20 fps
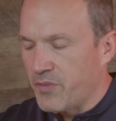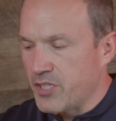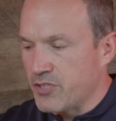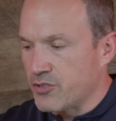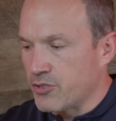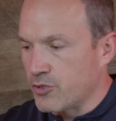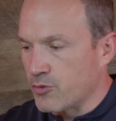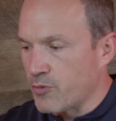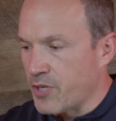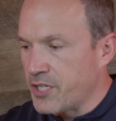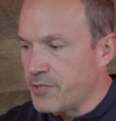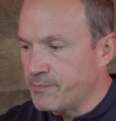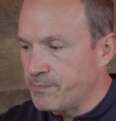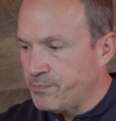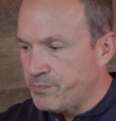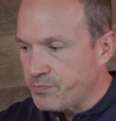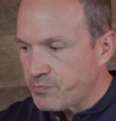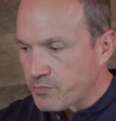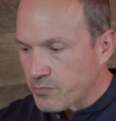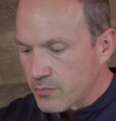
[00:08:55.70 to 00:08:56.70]
these great
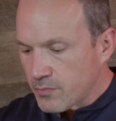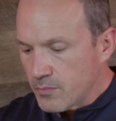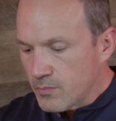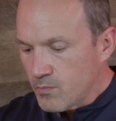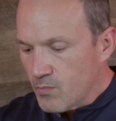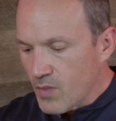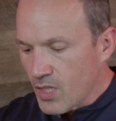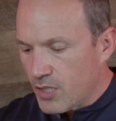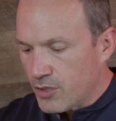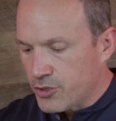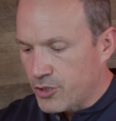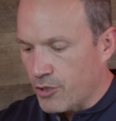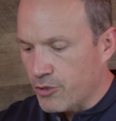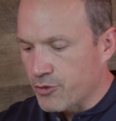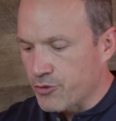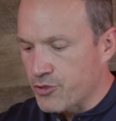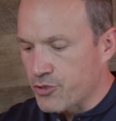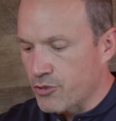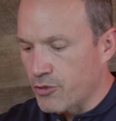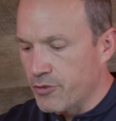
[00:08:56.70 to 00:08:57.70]

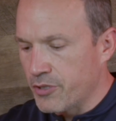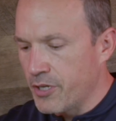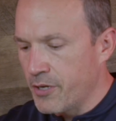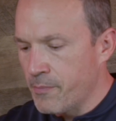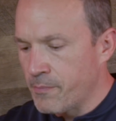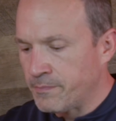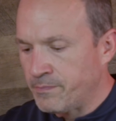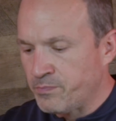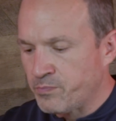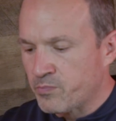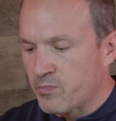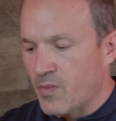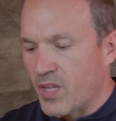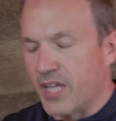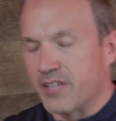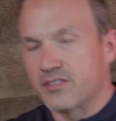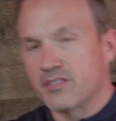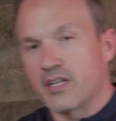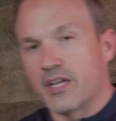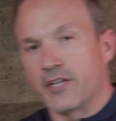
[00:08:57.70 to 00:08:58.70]
chocolate soda.
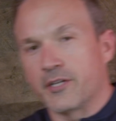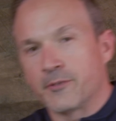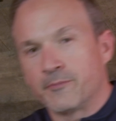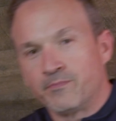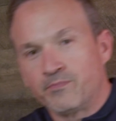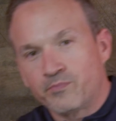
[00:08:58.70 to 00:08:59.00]
It's like